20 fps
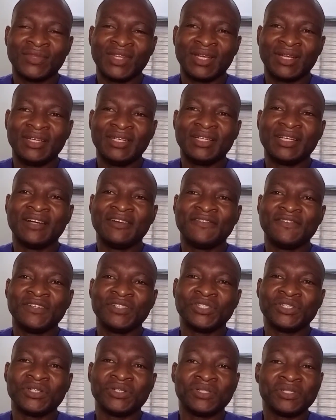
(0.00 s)
Clinical
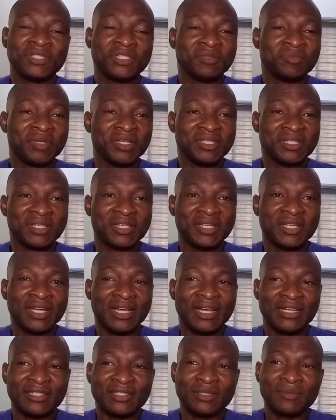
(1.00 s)
features is basically
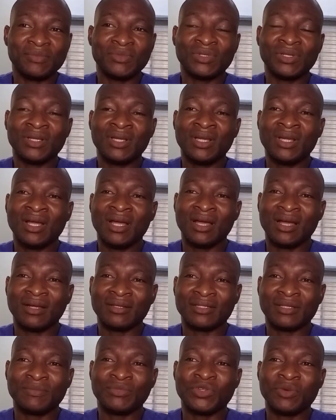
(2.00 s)

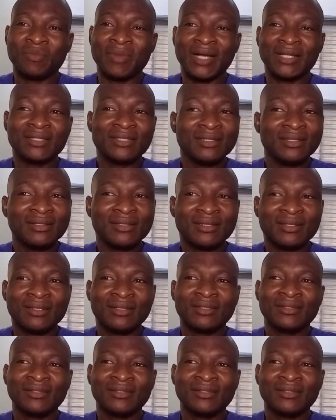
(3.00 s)
asymptomatic.